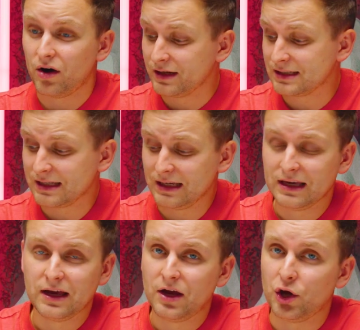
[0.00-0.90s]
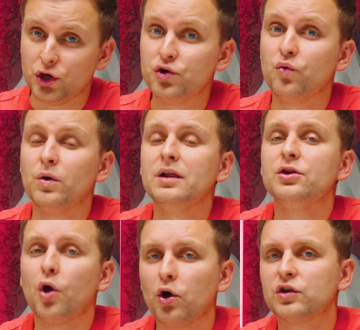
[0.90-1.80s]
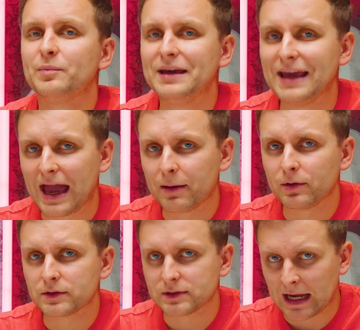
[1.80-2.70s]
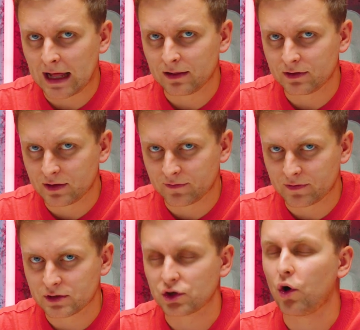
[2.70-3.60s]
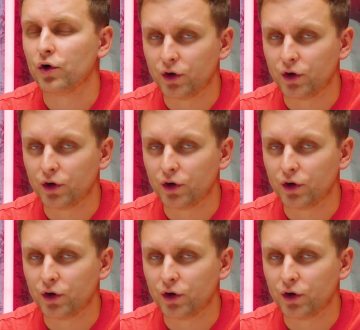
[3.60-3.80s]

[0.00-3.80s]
honestly, you will not be able to tell the difference or